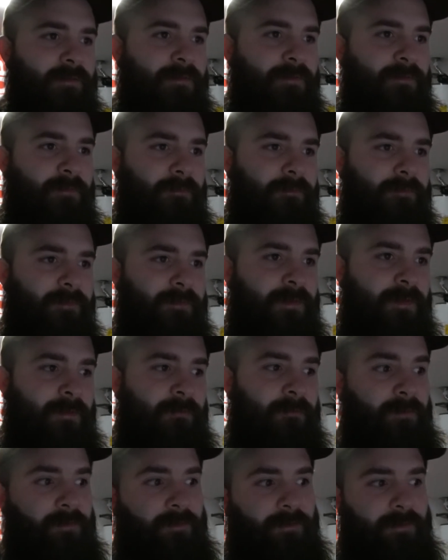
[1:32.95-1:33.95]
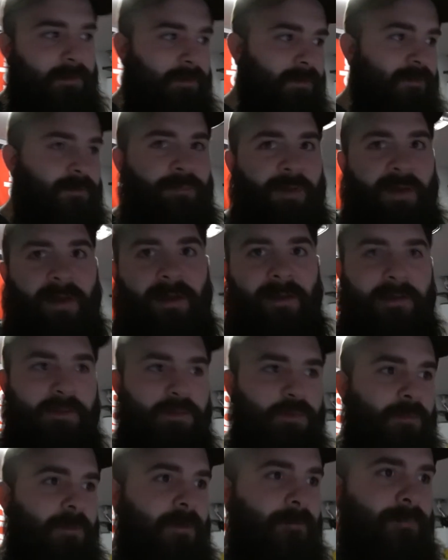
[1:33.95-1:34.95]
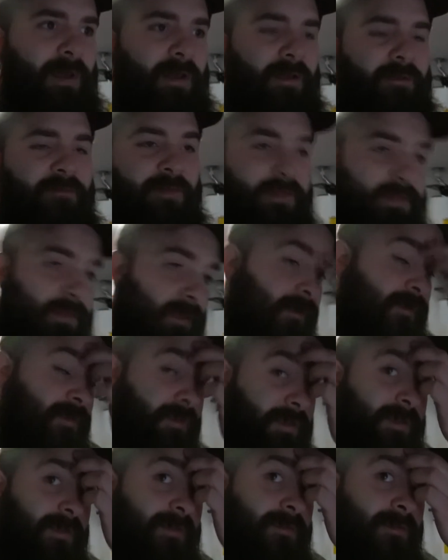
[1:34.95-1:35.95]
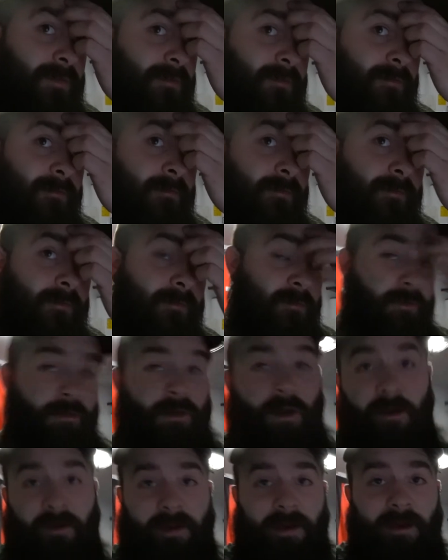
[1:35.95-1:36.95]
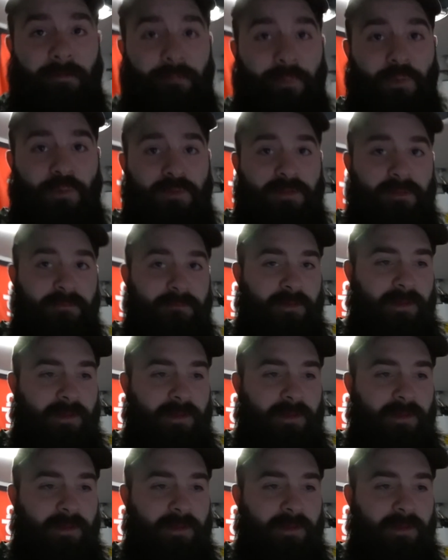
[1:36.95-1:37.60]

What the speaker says: so I was like, well, I can just buy like a 20 pack of these LEDs and knock out most of the